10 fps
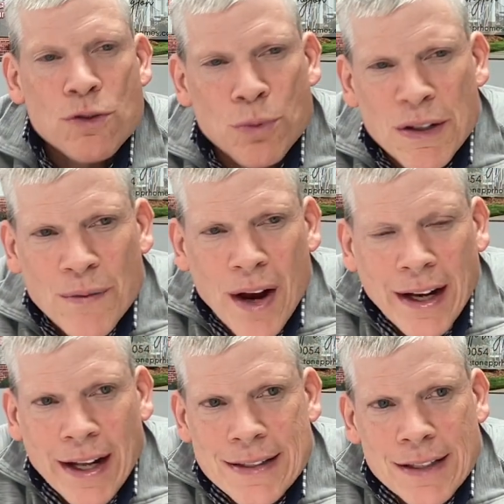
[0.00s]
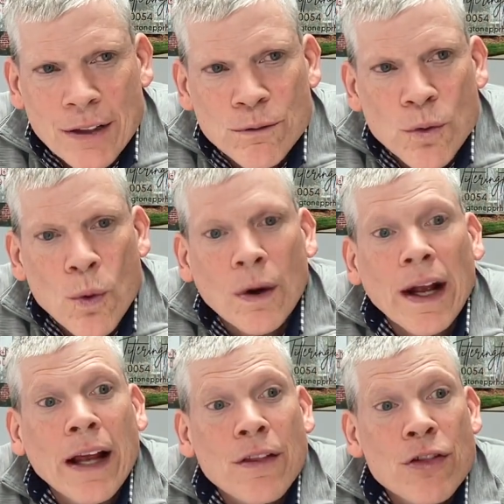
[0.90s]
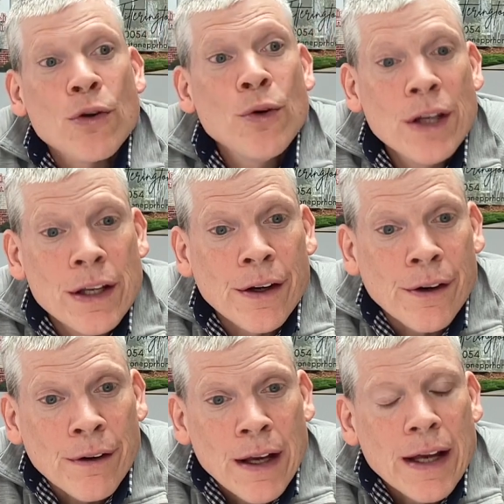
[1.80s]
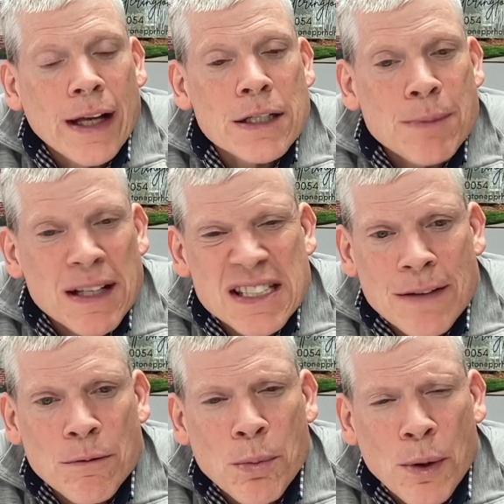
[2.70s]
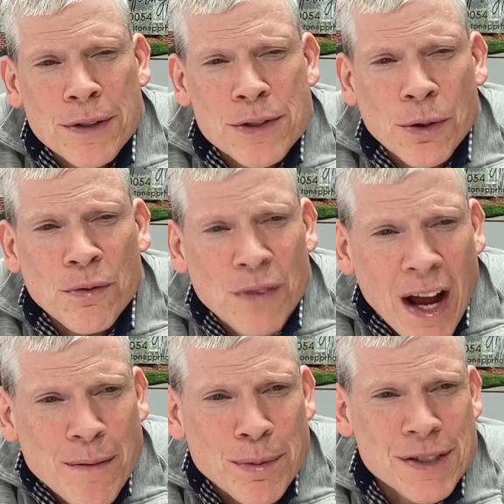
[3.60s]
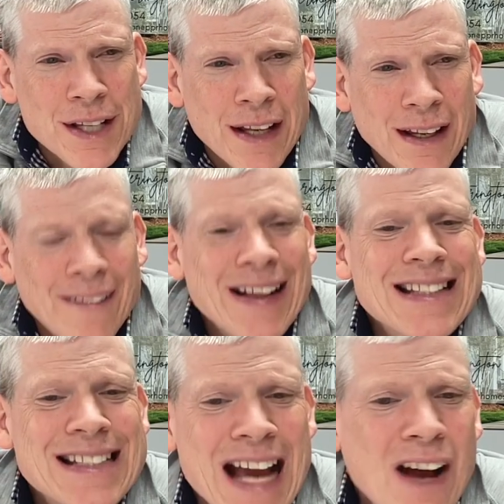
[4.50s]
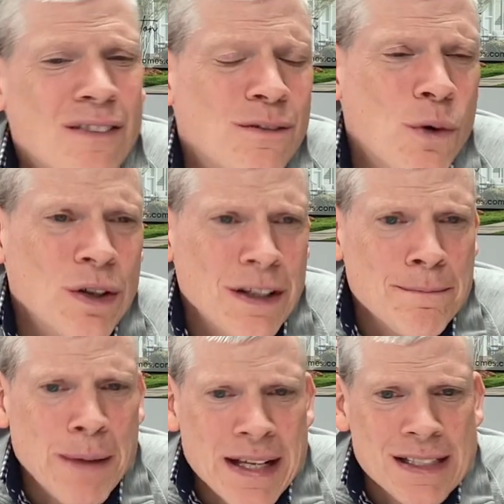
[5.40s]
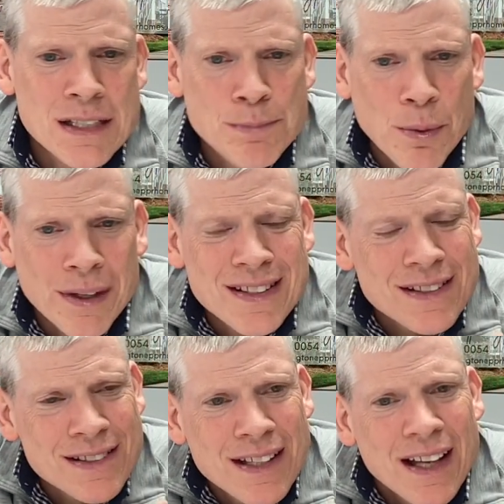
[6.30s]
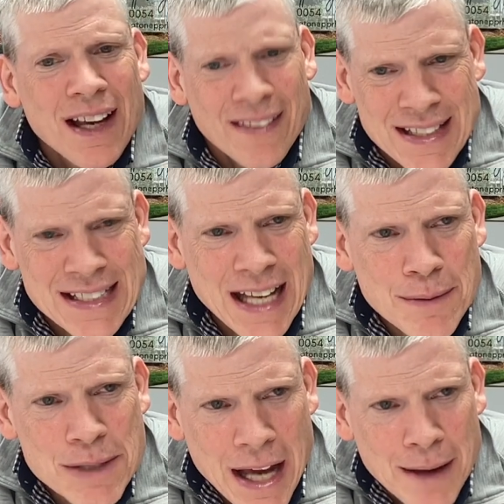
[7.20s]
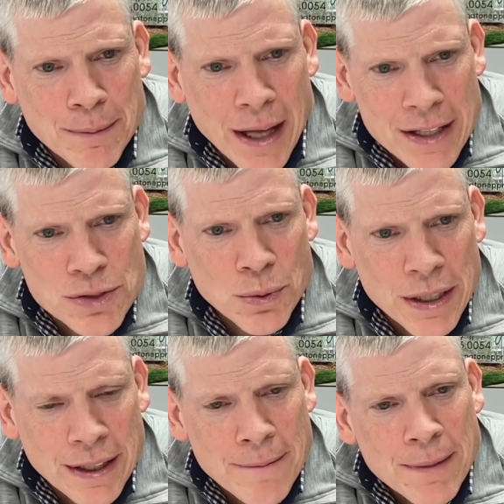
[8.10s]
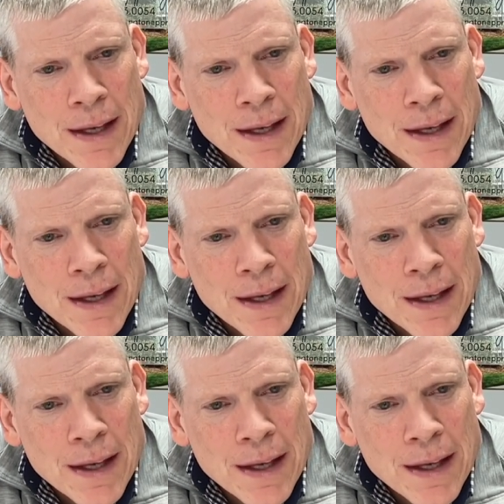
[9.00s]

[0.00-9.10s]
as refinancing for a 30-year, it's about 7.05%, and that's down 14 basis points since the same time last week.